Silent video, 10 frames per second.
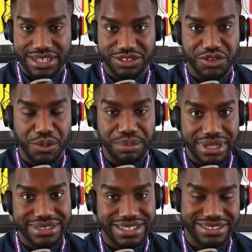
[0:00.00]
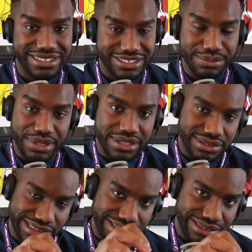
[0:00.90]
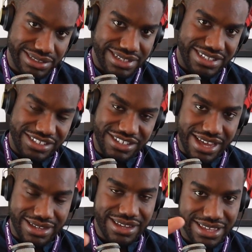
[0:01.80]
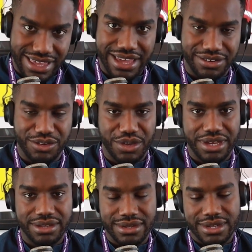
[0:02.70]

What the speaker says: So your blood tests need to be check again, okay?